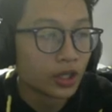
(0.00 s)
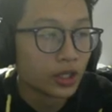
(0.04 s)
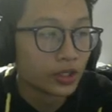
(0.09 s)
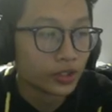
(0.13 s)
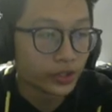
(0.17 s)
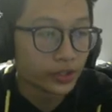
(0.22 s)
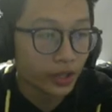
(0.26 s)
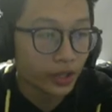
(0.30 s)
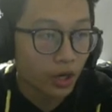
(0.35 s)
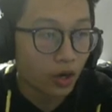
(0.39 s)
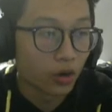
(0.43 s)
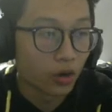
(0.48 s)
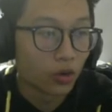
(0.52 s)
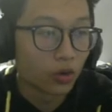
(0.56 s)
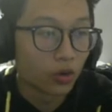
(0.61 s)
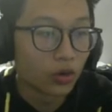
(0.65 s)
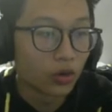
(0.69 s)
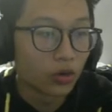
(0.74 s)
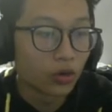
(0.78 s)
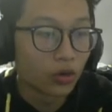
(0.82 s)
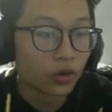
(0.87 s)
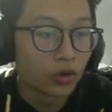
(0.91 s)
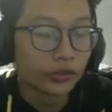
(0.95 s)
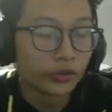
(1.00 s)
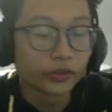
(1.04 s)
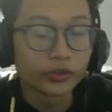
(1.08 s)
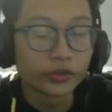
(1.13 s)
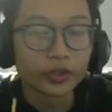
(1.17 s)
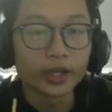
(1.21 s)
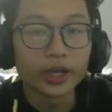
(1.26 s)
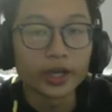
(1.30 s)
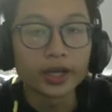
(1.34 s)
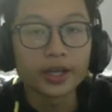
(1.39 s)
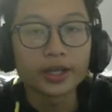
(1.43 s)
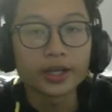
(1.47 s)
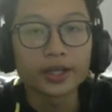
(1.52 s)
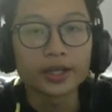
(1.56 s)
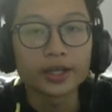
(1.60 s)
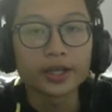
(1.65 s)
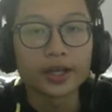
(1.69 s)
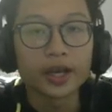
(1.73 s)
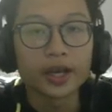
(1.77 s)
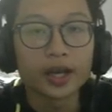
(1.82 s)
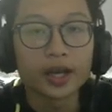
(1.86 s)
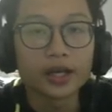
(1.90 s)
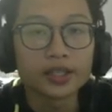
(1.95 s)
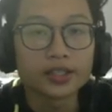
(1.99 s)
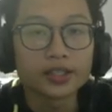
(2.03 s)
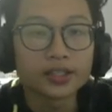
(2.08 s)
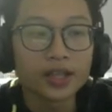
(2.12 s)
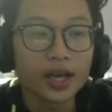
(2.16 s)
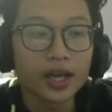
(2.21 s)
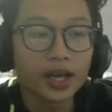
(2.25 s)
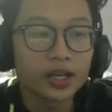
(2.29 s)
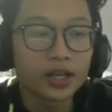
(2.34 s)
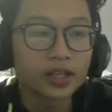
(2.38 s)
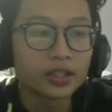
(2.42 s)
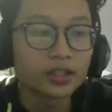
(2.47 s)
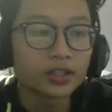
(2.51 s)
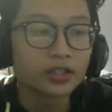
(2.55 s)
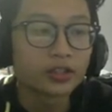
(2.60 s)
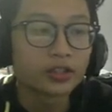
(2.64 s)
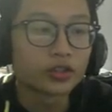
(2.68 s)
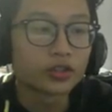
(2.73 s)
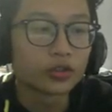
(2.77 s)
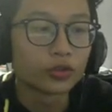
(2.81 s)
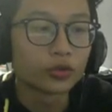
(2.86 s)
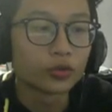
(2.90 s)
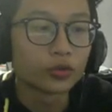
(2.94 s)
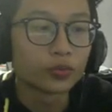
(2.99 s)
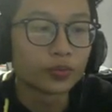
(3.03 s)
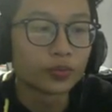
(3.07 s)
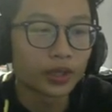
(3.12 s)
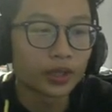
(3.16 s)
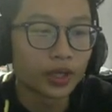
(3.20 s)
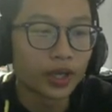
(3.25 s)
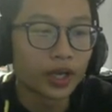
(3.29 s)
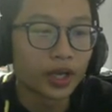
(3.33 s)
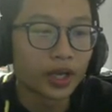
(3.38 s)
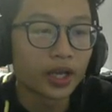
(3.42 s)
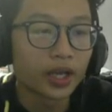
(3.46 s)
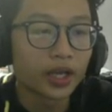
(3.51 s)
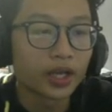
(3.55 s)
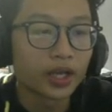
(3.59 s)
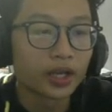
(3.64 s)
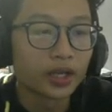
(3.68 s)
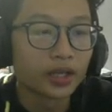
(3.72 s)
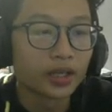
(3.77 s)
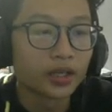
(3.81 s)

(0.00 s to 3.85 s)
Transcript: So, today, I decided to play